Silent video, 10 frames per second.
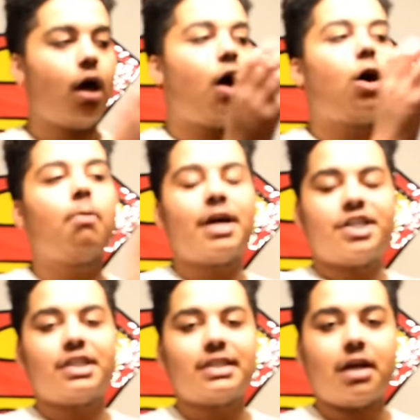All my
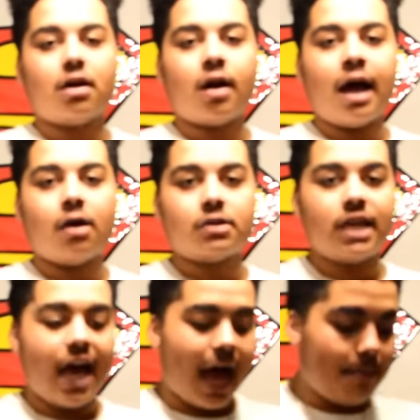shit's at her house.
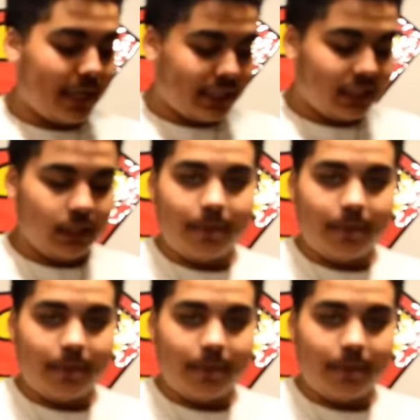I basically